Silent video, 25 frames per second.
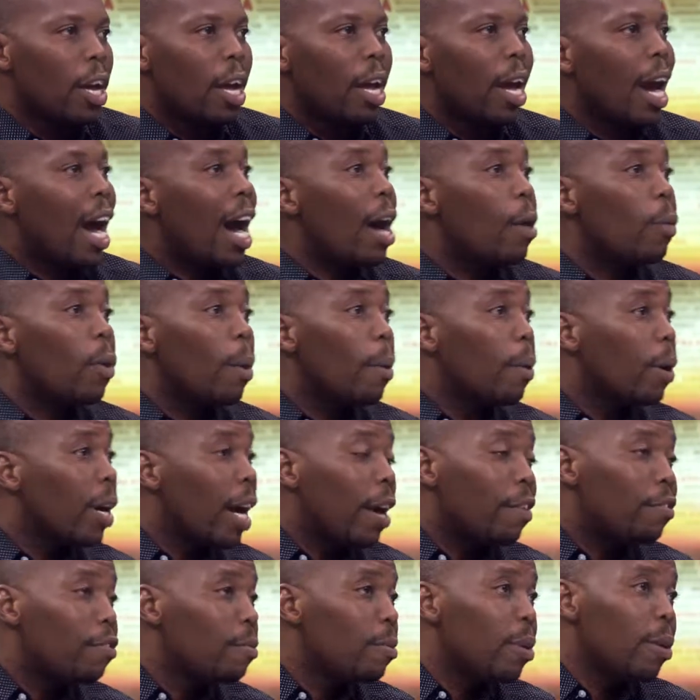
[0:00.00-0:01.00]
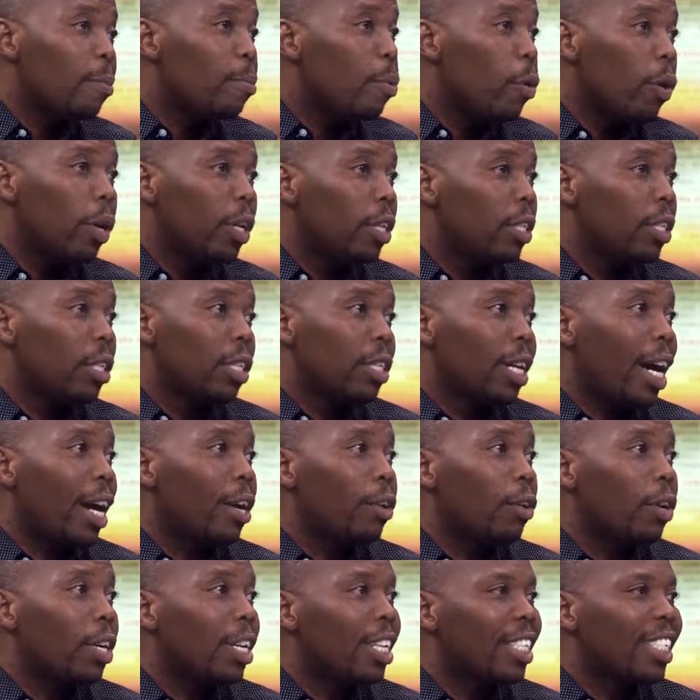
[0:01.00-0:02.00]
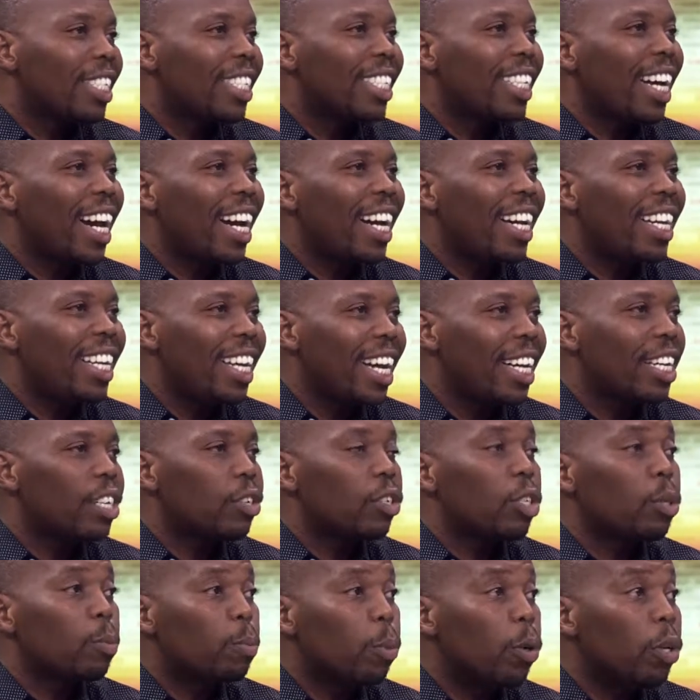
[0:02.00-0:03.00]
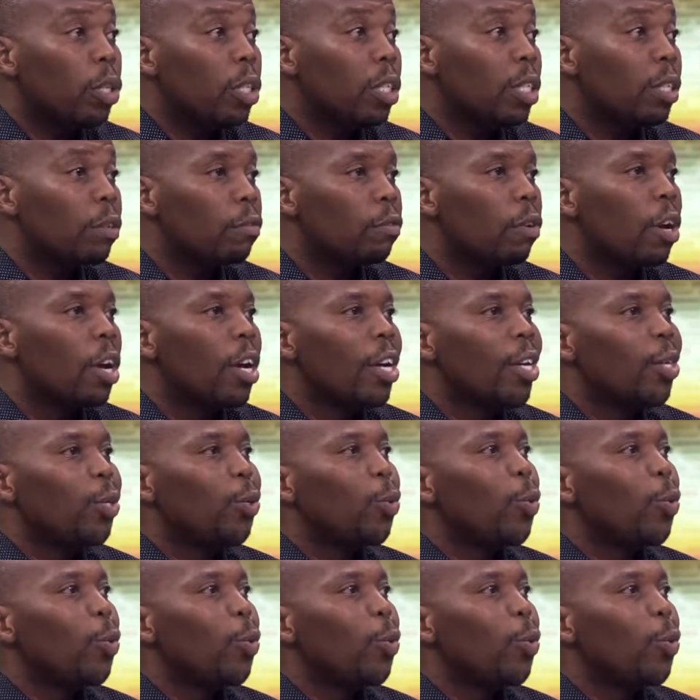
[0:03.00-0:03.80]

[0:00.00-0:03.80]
Our government policies are not necessarily yet responsive to